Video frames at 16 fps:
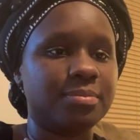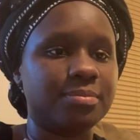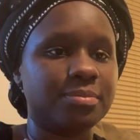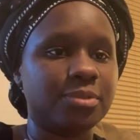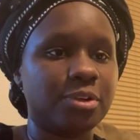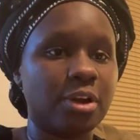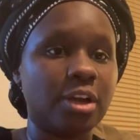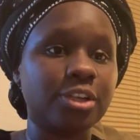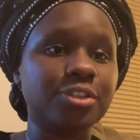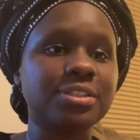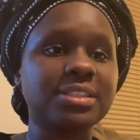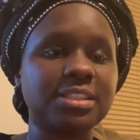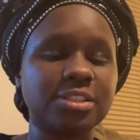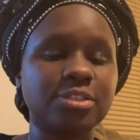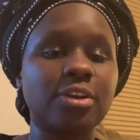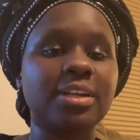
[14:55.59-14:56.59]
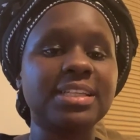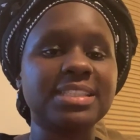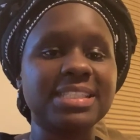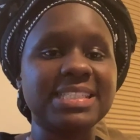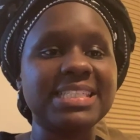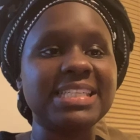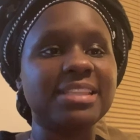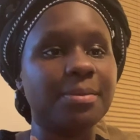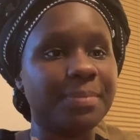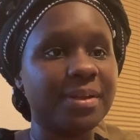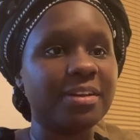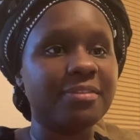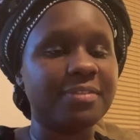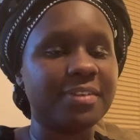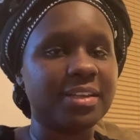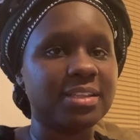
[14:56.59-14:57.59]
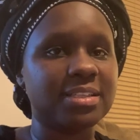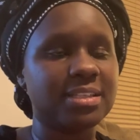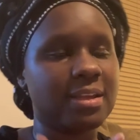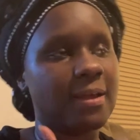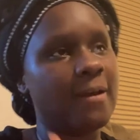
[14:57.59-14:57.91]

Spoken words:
they're starting to see the benefits.